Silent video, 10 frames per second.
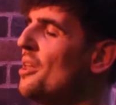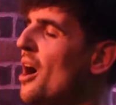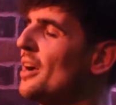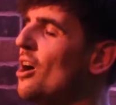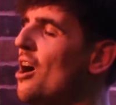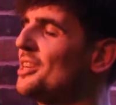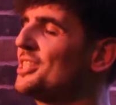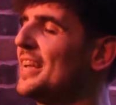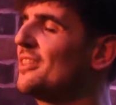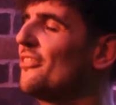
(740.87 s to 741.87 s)
and I can't
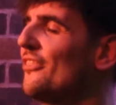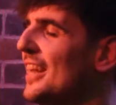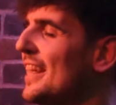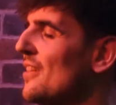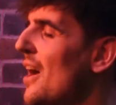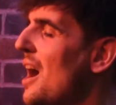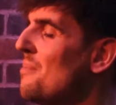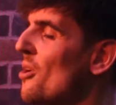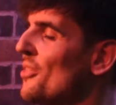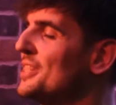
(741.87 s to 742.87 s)
shake the feeling that
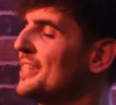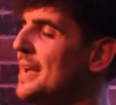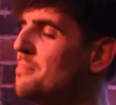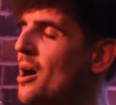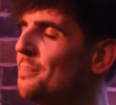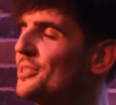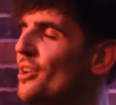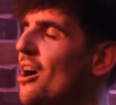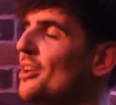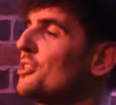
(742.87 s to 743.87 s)
I'm not the same
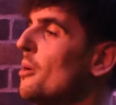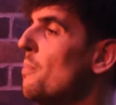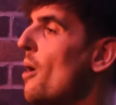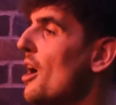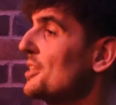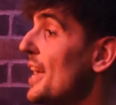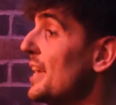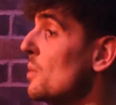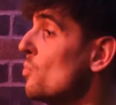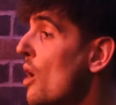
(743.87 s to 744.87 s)
upstart to
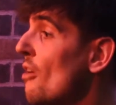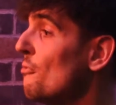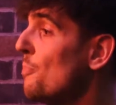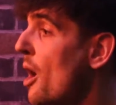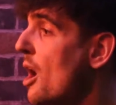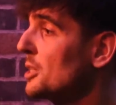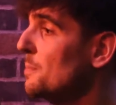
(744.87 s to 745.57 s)
partake in rough parts,